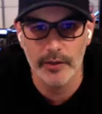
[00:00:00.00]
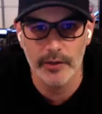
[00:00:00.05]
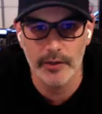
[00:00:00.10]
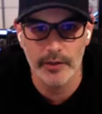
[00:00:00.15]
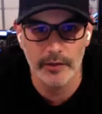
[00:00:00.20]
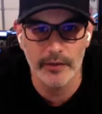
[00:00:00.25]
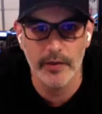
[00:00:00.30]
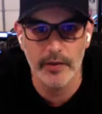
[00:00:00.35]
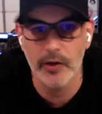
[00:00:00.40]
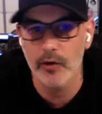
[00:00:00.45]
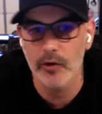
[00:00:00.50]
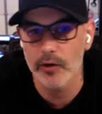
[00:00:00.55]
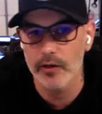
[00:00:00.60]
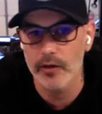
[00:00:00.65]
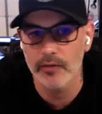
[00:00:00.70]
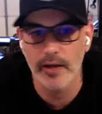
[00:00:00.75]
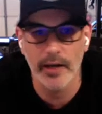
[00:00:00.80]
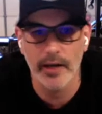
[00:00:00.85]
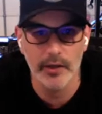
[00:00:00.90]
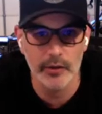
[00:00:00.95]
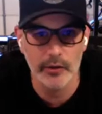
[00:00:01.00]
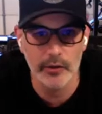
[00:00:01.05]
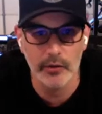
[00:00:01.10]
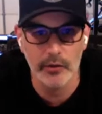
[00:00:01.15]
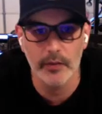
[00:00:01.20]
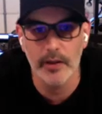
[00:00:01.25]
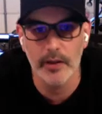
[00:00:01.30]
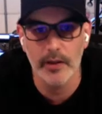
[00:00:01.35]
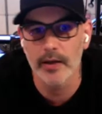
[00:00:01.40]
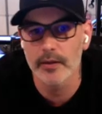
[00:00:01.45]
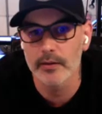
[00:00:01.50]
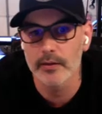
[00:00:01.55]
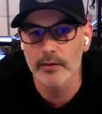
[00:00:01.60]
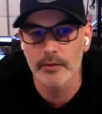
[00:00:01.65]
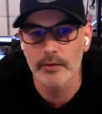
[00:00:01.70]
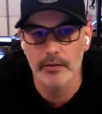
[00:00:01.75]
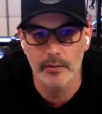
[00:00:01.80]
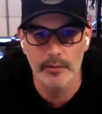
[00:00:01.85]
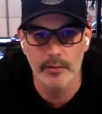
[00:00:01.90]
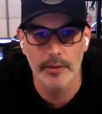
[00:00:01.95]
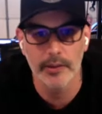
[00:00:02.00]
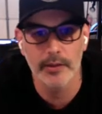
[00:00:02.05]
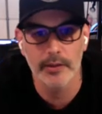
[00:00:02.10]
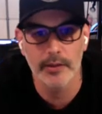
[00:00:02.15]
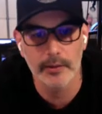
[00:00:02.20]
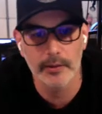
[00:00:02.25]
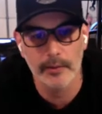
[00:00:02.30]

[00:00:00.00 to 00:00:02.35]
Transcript: in the theory of how to do that. Okay.